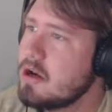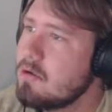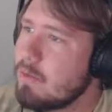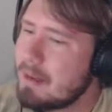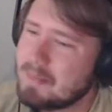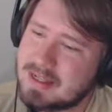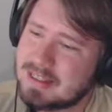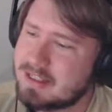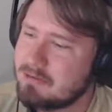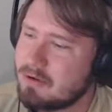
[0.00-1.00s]
New
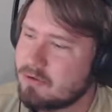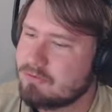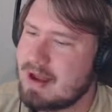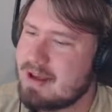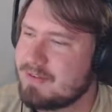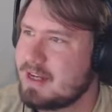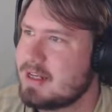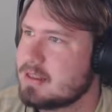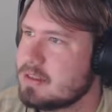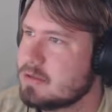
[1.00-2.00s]
weapon, zero
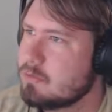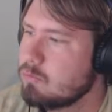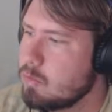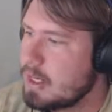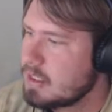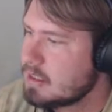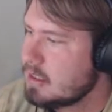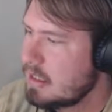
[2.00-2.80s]
gravity! Sweet!